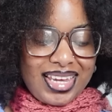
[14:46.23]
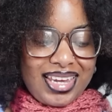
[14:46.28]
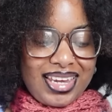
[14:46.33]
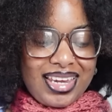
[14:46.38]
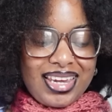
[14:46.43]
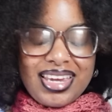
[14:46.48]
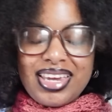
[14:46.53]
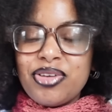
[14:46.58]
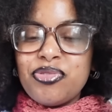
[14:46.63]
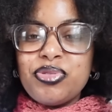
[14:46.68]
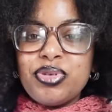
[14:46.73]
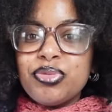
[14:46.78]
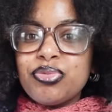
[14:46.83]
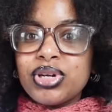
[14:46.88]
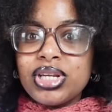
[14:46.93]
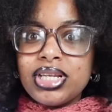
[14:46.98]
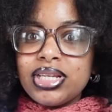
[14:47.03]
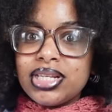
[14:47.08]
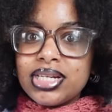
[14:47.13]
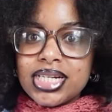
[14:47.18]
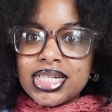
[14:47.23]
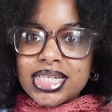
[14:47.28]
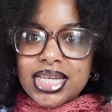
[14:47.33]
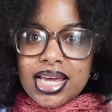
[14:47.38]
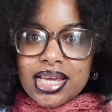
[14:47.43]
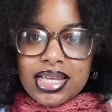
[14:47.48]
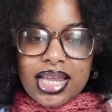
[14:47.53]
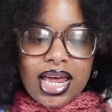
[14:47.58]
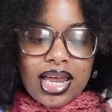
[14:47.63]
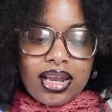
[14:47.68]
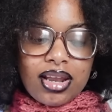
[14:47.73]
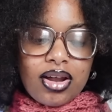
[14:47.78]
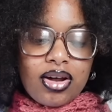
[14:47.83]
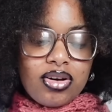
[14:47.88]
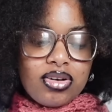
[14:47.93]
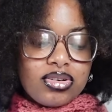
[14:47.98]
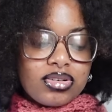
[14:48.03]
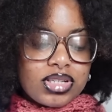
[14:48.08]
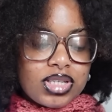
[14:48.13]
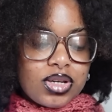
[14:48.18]
and it really didn't take that
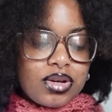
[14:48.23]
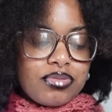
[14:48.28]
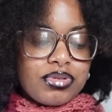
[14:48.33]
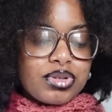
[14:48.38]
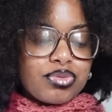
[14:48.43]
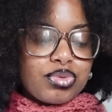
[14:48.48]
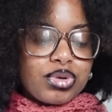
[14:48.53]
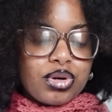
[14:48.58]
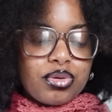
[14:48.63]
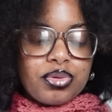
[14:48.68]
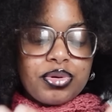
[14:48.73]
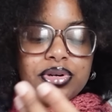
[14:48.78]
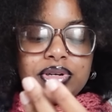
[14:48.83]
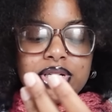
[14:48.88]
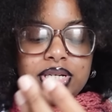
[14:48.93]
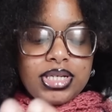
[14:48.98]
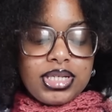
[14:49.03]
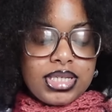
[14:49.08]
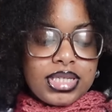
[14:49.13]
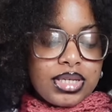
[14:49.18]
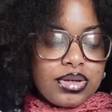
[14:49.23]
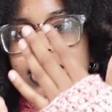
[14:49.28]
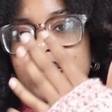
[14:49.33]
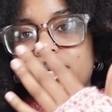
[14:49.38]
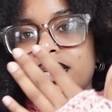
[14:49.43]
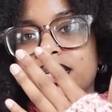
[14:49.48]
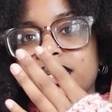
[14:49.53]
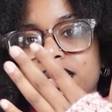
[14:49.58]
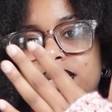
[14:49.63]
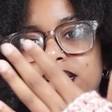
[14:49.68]
long, so it was real easy. And